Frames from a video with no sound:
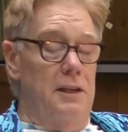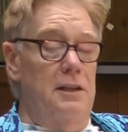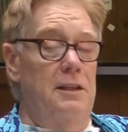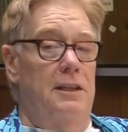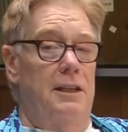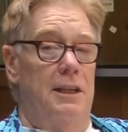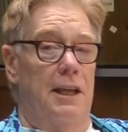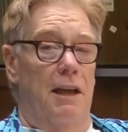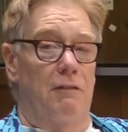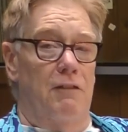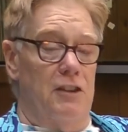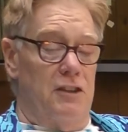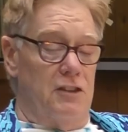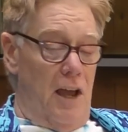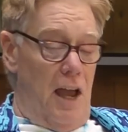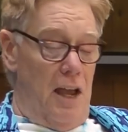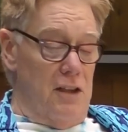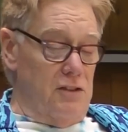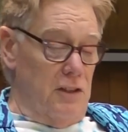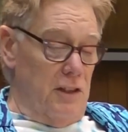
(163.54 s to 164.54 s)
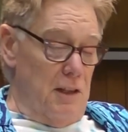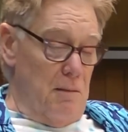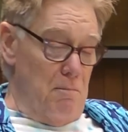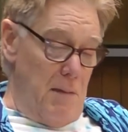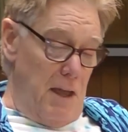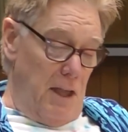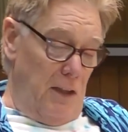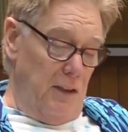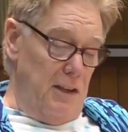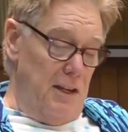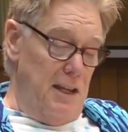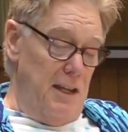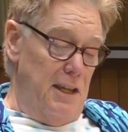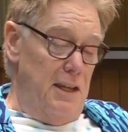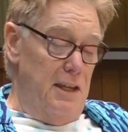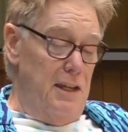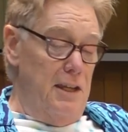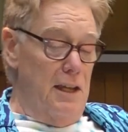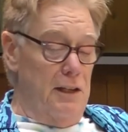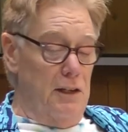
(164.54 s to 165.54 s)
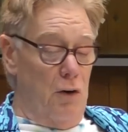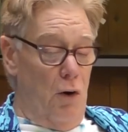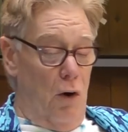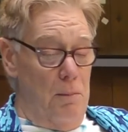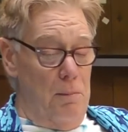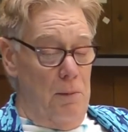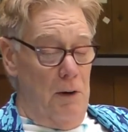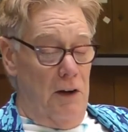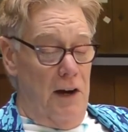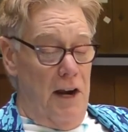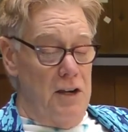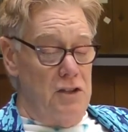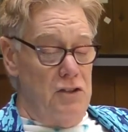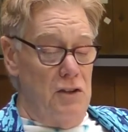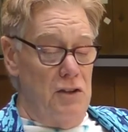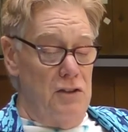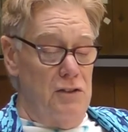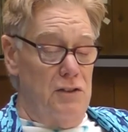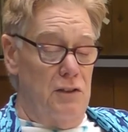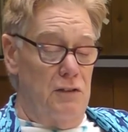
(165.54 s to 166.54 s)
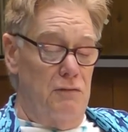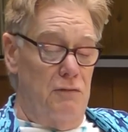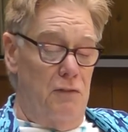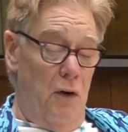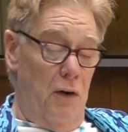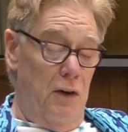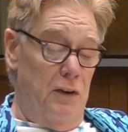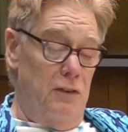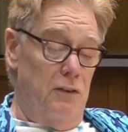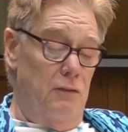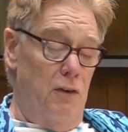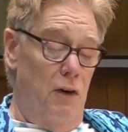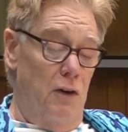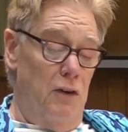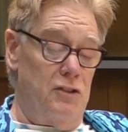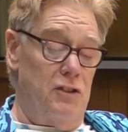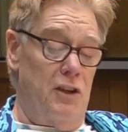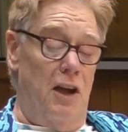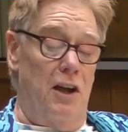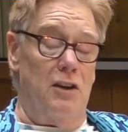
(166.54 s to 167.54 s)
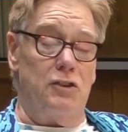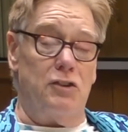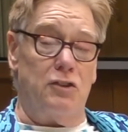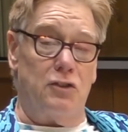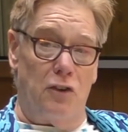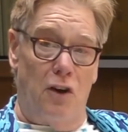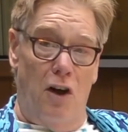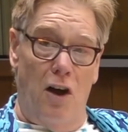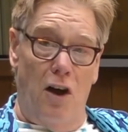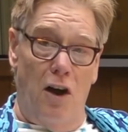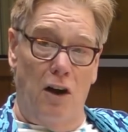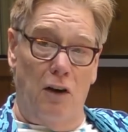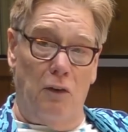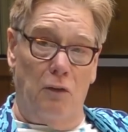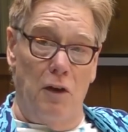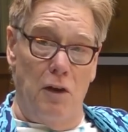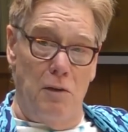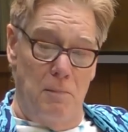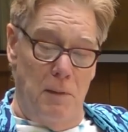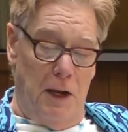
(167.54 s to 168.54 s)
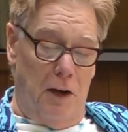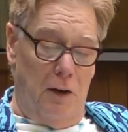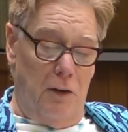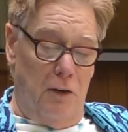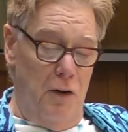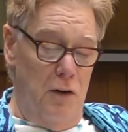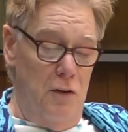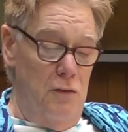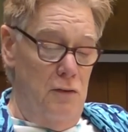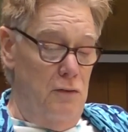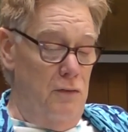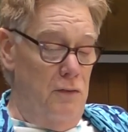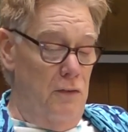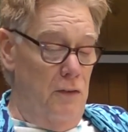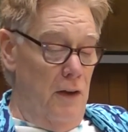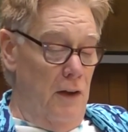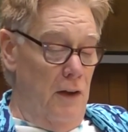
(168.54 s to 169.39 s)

de-emphasizing the melody and chord progressions, and fo focusing on a strong rhythmic groove,